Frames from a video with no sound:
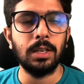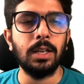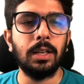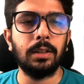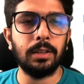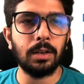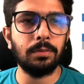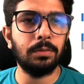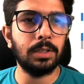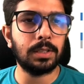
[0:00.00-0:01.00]
There
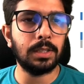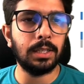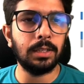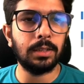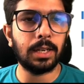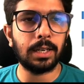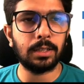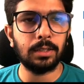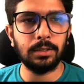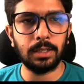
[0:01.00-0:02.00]
we will see
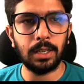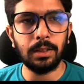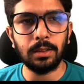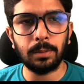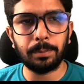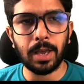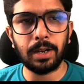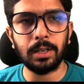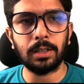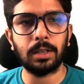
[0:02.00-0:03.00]
that in the
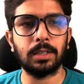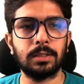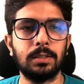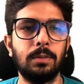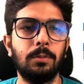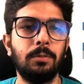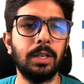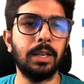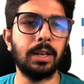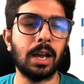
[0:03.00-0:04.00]
parent class we
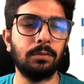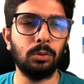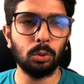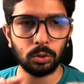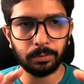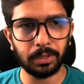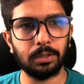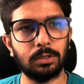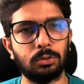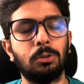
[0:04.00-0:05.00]
can have those
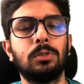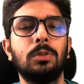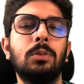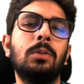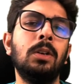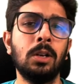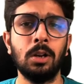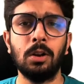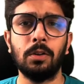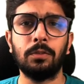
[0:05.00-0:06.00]
methods also
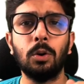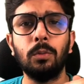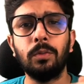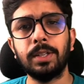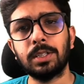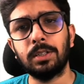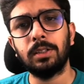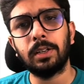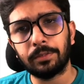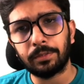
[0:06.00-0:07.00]
for which
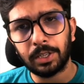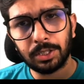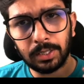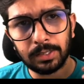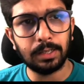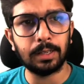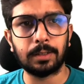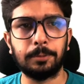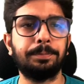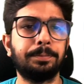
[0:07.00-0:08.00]
the definition is there.
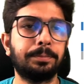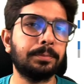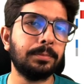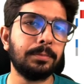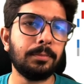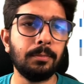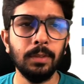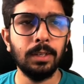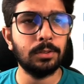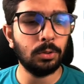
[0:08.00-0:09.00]

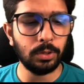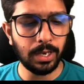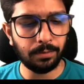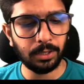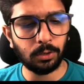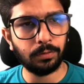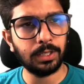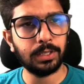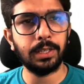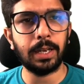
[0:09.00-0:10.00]
So yeah, without
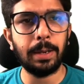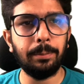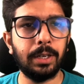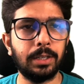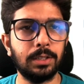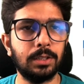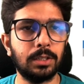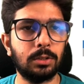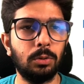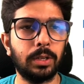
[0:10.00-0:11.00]
wasting time, let us
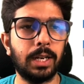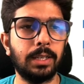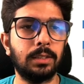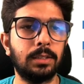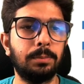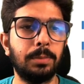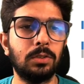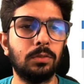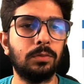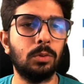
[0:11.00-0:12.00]
just look at this
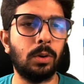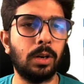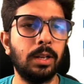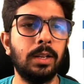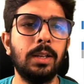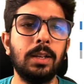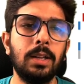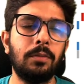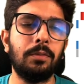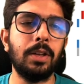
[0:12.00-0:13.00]
piece of code
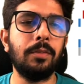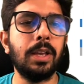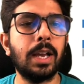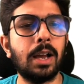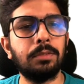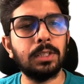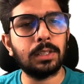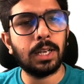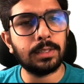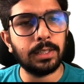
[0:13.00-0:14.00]
where we have this
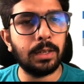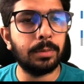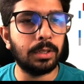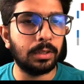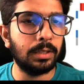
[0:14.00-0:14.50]
class animal.